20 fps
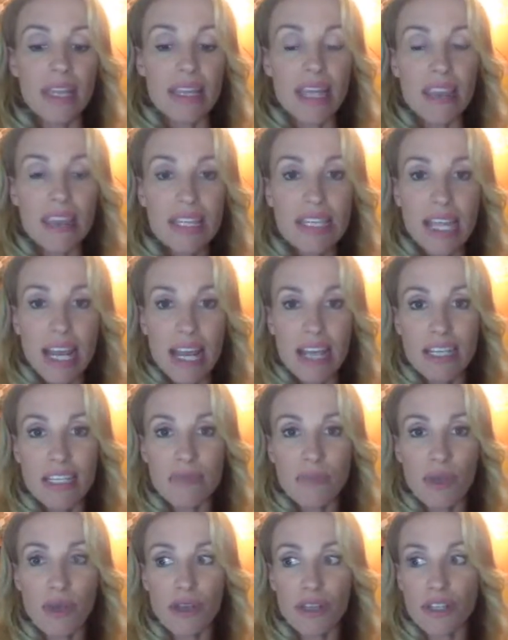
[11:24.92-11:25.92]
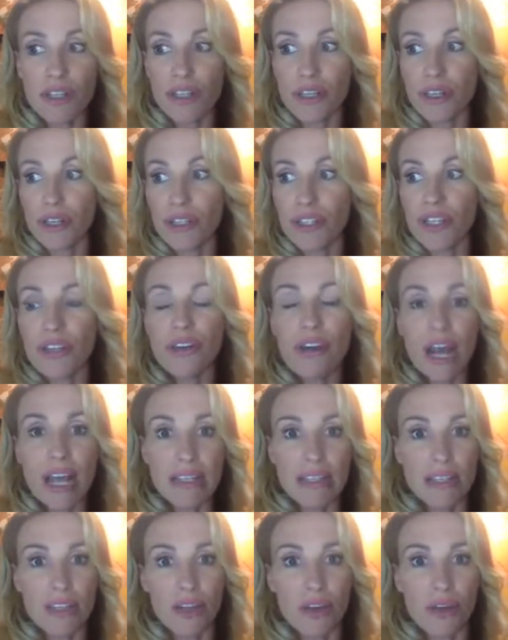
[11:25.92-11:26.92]
the other day I spoke to, 2
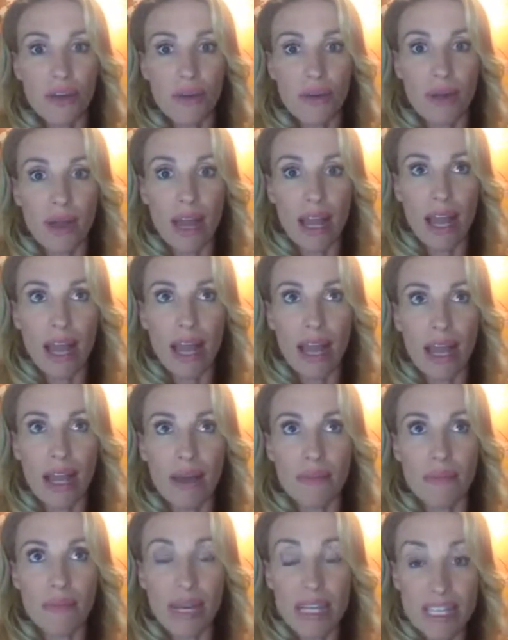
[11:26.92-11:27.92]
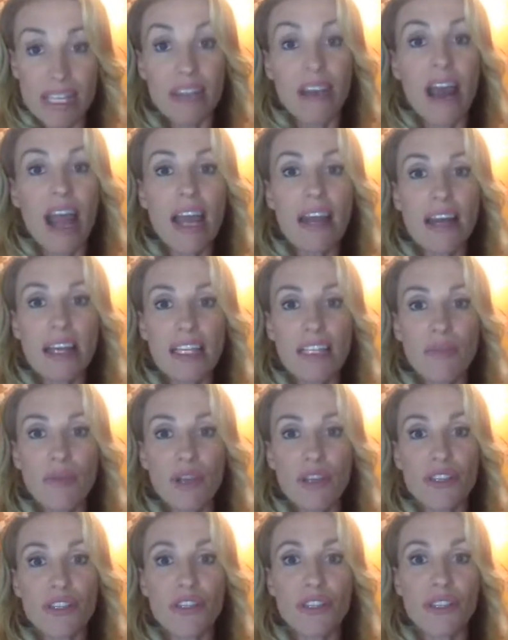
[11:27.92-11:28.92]
nights ago, Monday night, I
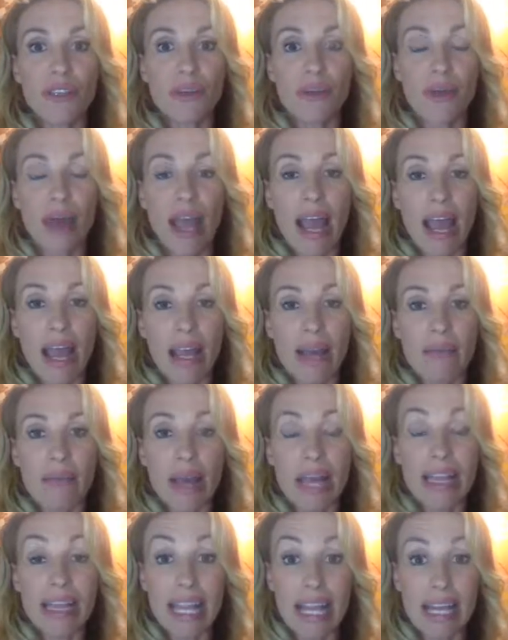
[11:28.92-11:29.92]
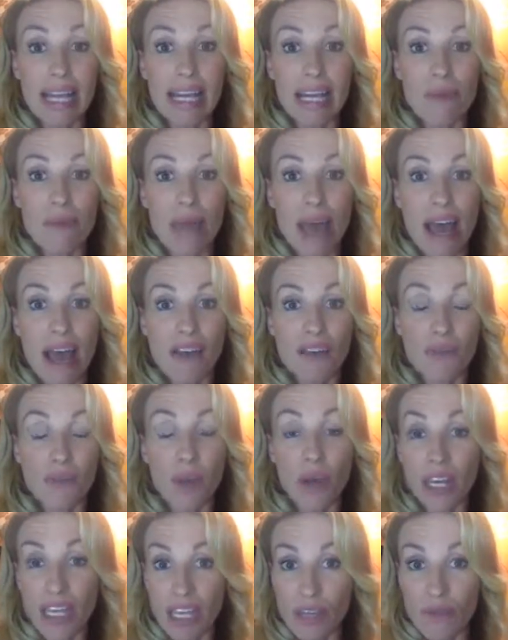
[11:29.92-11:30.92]
spoke to a lady about
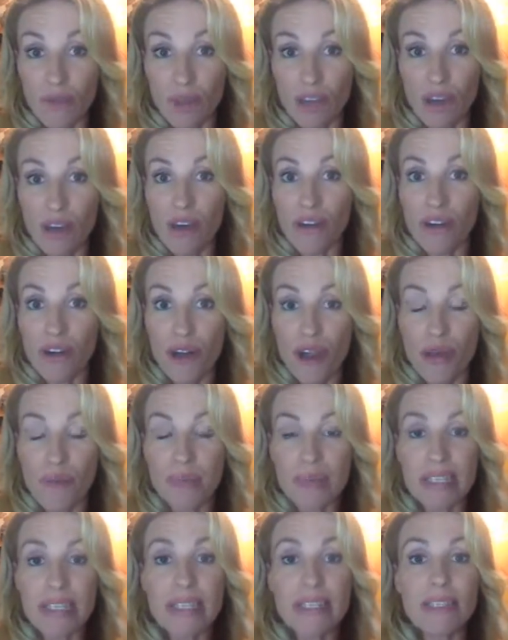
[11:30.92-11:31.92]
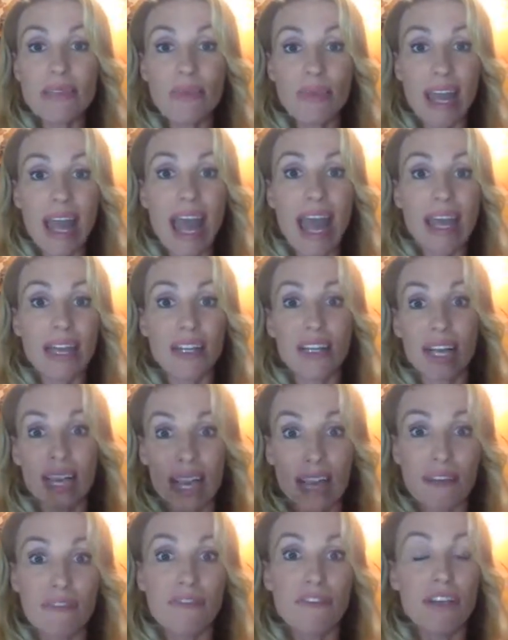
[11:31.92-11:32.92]
working with her on her business, and we had
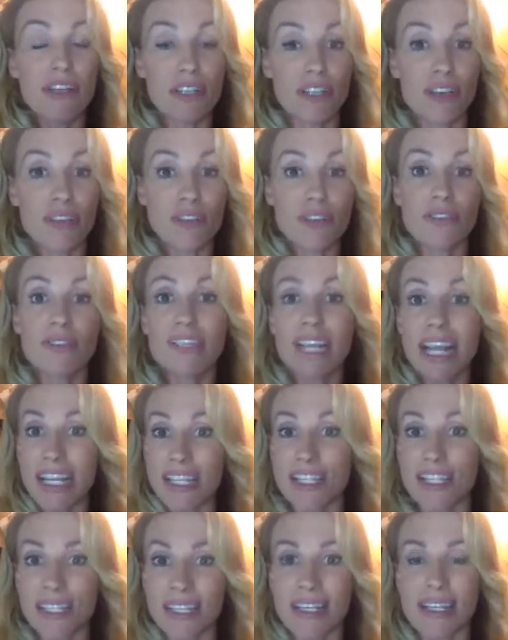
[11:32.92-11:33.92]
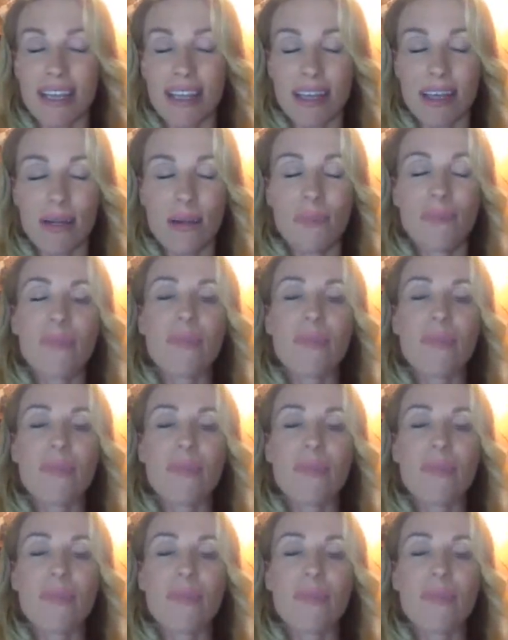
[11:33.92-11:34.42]
like our first consultation together.